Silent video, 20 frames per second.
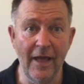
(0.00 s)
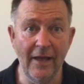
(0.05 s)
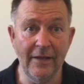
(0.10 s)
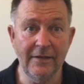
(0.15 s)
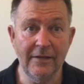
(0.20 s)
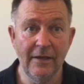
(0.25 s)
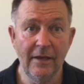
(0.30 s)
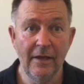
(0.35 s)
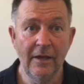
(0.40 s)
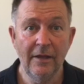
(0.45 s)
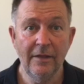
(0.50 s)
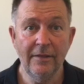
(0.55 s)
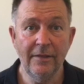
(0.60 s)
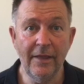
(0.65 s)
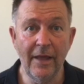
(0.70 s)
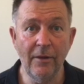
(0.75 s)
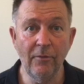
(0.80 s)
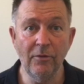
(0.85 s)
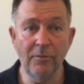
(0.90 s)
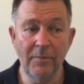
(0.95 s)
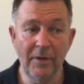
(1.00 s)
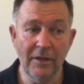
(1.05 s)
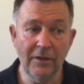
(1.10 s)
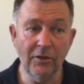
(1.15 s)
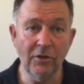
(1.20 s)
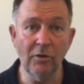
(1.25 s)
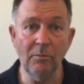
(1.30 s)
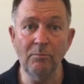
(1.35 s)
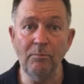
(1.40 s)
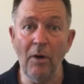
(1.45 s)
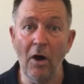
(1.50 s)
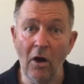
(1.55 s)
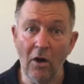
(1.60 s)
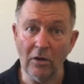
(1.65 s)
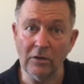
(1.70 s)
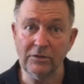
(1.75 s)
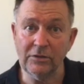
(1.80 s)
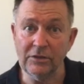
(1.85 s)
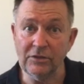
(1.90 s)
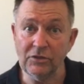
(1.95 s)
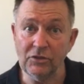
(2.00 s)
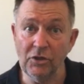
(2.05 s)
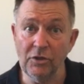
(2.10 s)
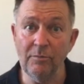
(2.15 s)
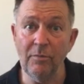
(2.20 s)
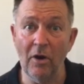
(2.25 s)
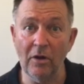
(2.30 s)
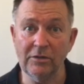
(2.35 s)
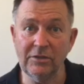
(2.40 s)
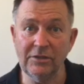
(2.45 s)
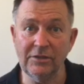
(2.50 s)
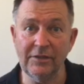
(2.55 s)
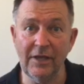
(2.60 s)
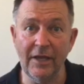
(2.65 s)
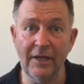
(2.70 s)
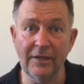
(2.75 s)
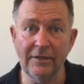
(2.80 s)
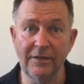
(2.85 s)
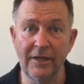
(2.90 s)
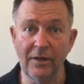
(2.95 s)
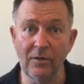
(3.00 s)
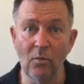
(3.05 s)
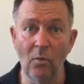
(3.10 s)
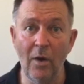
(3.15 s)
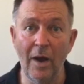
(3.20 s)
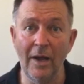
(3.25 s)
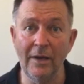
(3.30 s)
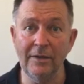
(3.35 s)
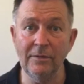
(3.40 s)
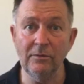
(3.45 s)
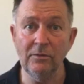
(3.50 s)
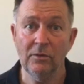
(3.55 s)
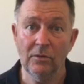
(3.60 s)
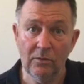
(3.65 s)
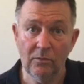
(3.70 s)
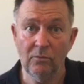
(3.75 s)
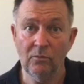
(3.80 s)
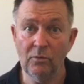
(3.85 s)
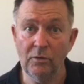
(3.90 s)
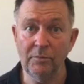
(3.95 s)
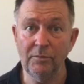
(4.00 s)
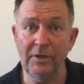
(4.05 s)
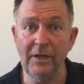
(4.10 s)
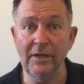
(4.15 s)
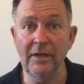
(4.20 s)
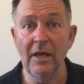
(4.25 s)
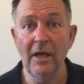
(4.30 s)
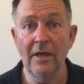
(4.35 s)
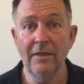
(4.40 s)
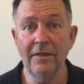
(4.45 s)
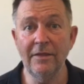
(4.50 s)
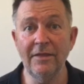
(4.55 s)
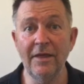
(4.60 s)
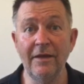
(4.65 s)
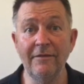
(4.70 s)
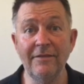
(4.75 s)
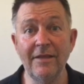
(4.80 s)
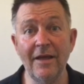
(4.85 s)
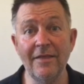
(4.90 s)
that, there would be a little box. There's two boxes they can tick. One would be that they've